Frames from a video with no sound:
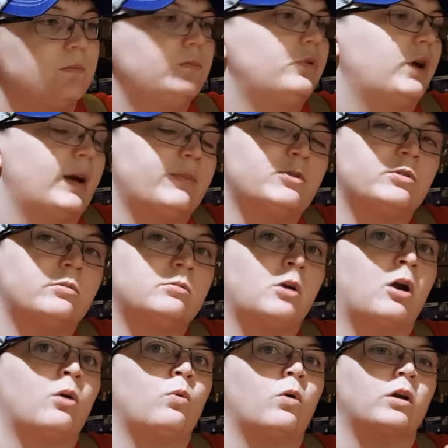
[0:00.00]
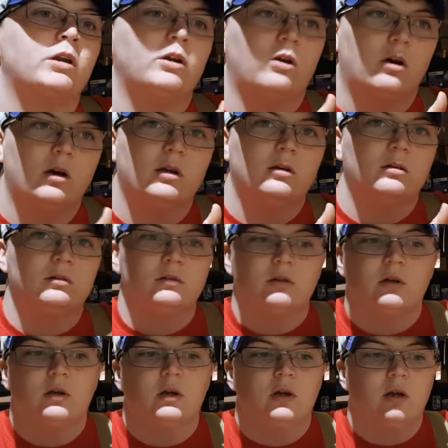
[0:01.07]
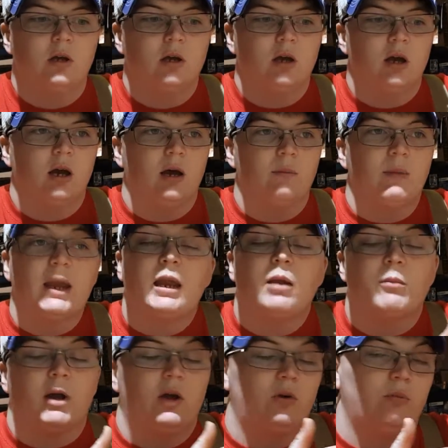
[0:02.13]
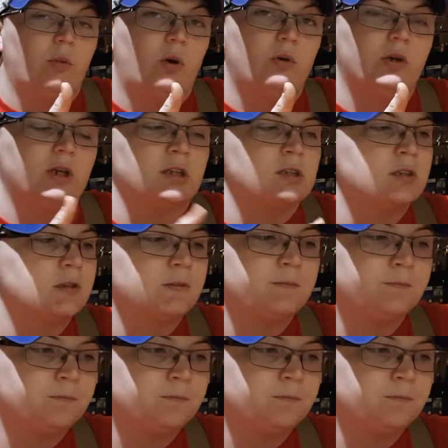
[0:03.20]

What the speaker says: perhaps start working on making my own moldings.